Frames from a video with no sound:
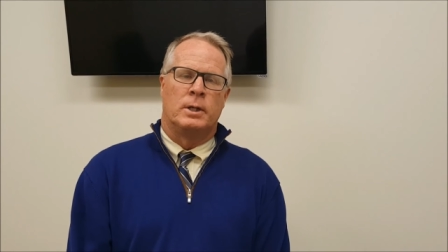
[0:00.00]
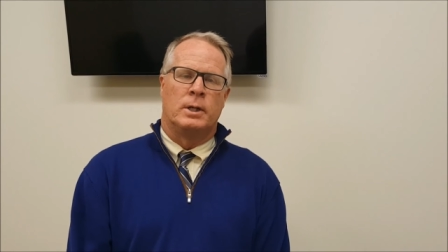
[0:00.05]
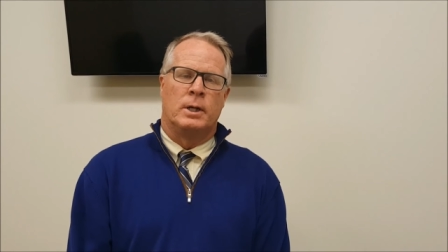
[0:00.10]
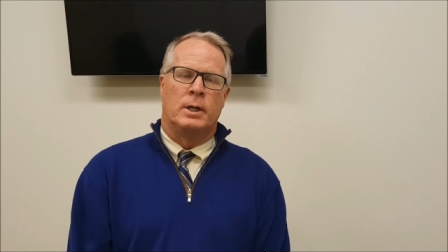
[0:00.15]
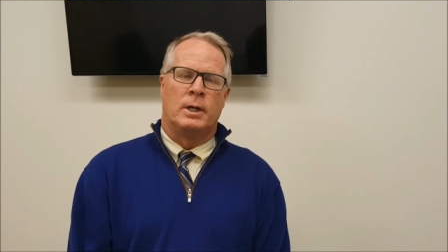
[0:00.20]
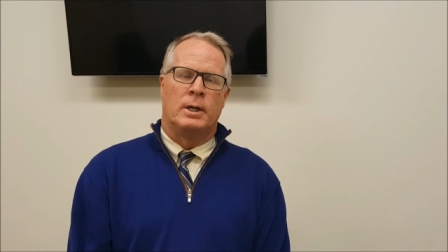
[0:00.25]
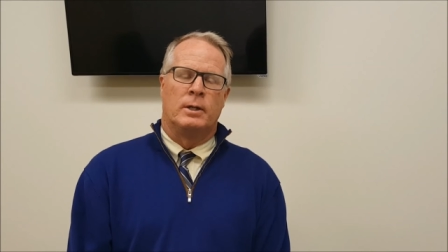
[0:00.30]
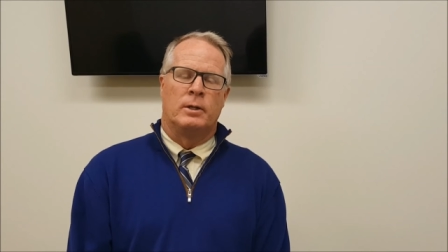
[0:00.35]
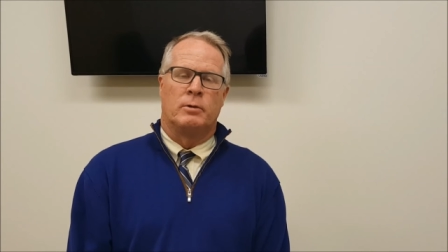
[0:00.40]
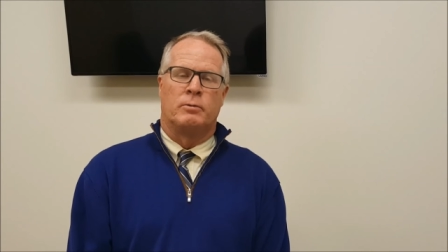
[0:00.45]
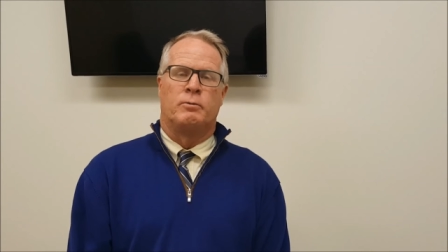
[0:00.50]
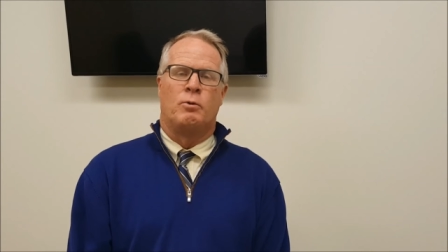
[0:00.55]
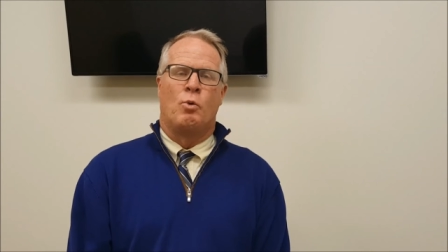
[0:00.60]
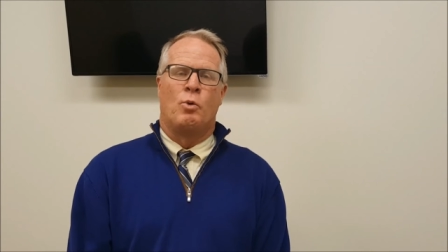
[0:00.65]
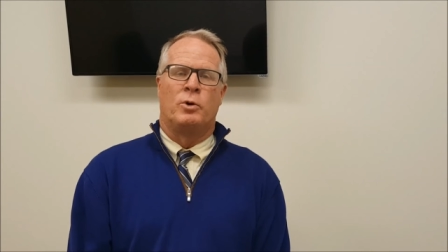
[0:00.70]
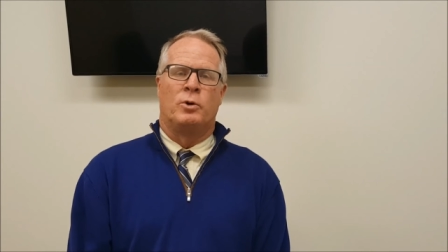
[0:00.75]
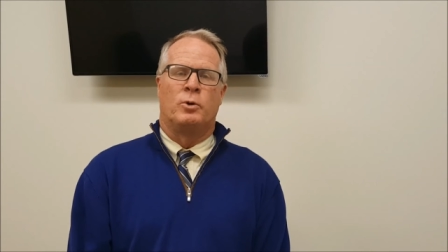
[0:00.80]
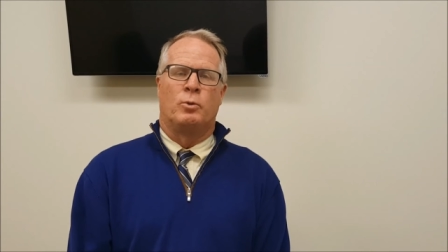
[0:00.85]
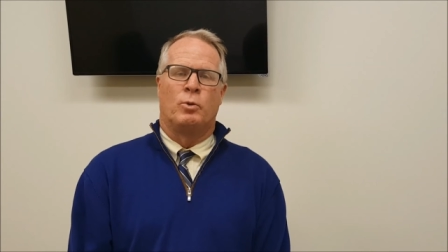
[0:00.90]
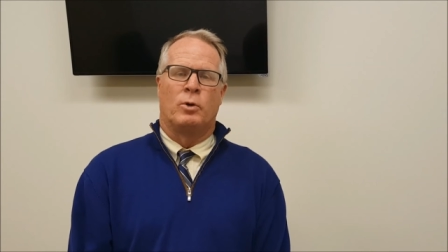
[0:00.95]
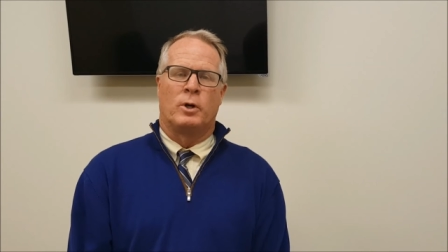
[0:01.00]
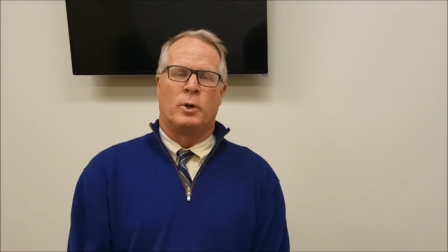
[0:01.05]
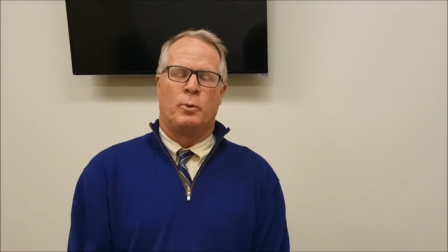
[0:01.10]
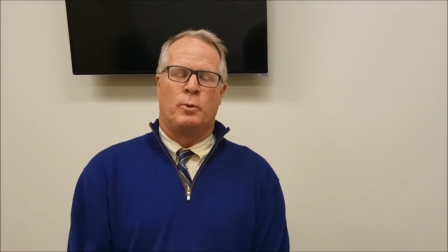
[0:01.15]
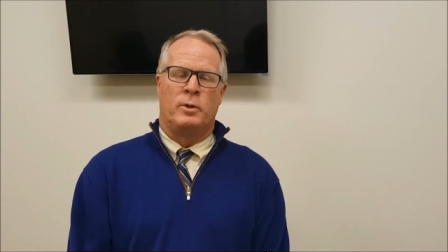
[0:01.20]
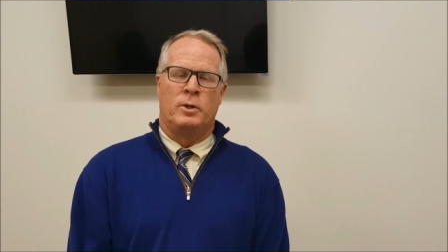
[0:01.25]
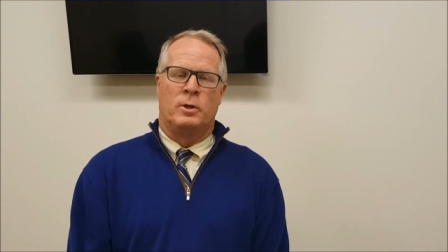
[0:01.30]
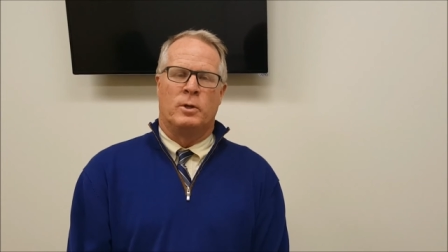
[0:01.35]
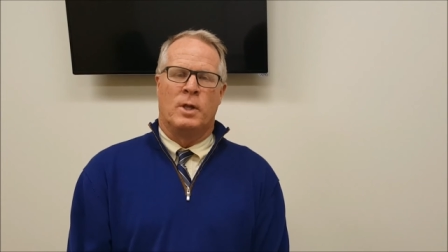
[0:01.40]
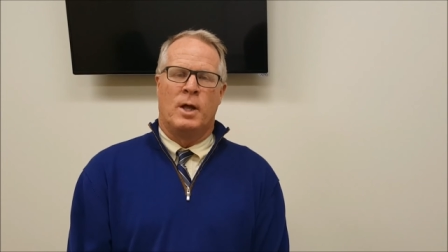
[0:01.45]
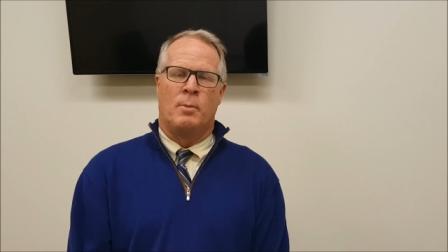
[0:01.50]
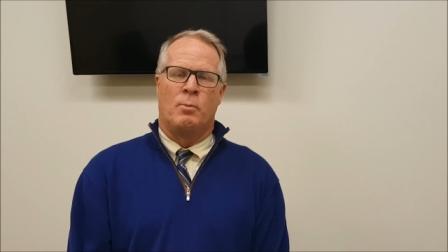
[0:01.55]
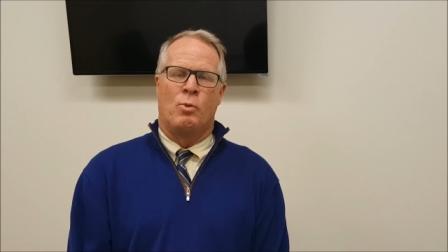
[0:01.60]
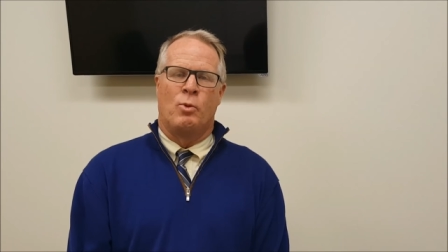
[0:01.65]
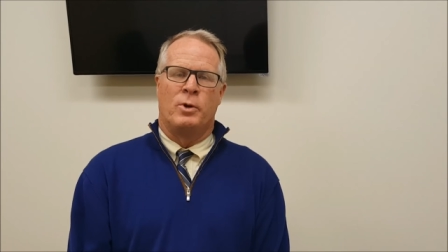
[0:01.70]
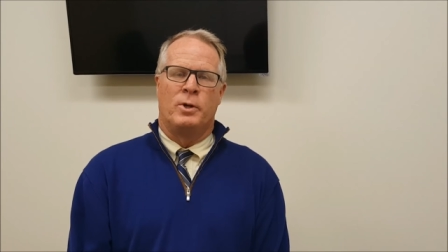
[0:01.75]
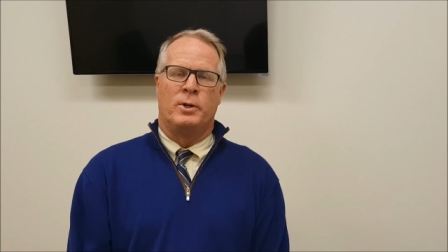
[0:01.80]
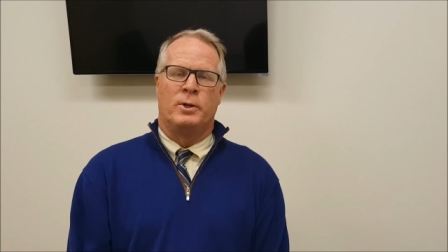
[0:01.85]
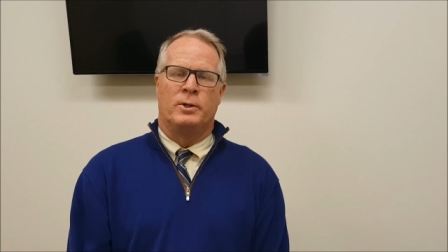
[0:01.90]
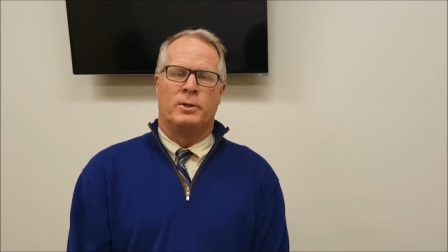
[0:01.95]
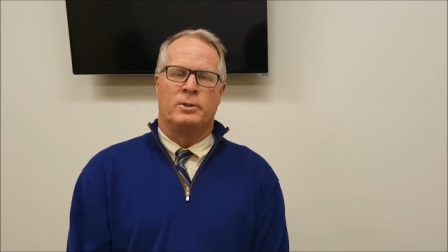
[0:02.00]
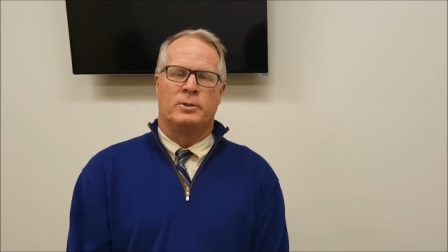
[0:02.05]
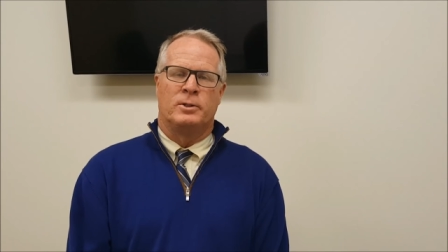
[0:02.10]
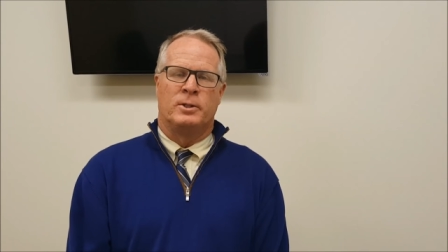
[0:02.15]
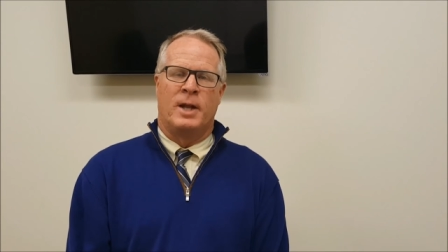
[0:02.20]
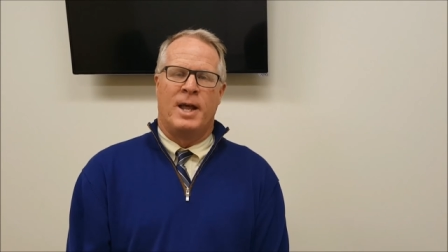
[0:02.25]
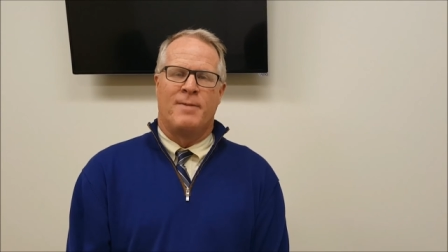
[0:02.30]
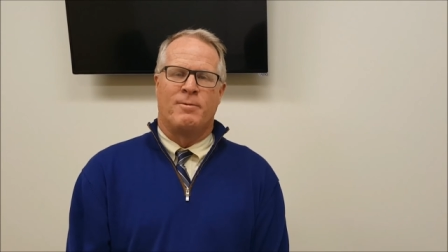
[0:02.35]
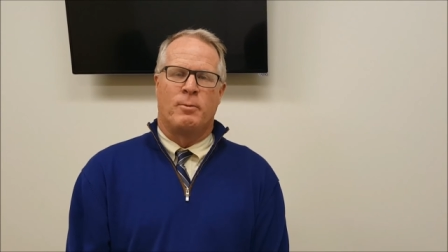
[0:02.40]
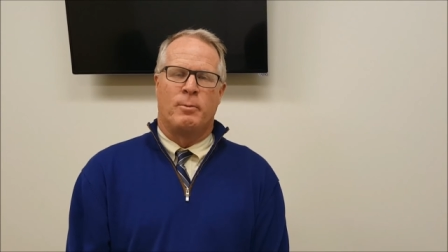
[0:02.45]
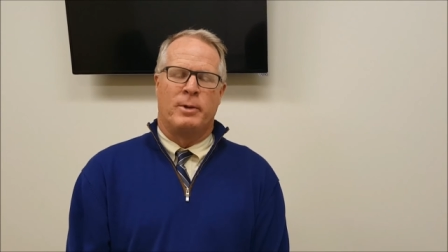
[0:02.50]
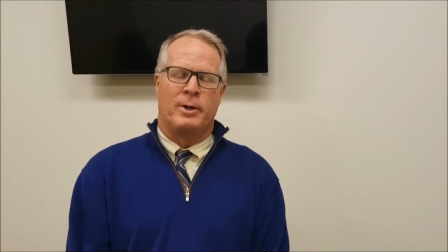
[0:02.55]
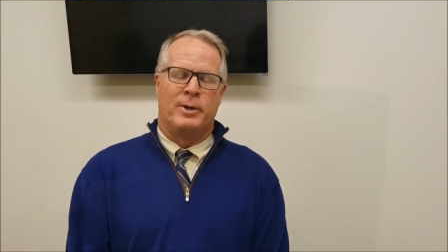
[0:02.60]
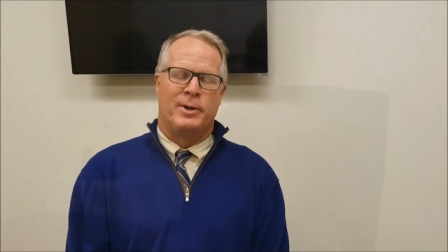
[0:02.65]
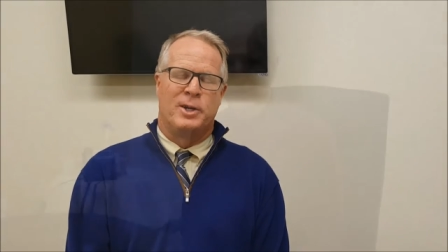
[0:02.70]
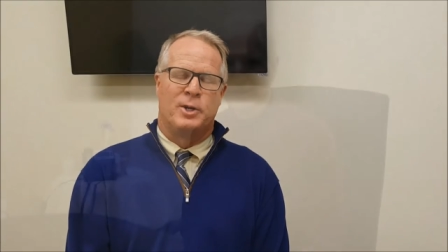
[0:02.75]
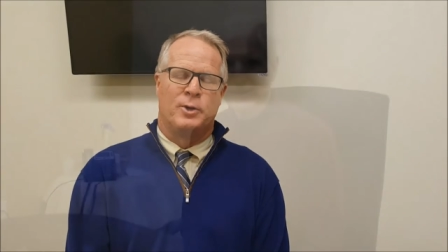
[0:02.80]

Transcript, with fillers: Uh, look forward to working with you a lot more years and have a Merry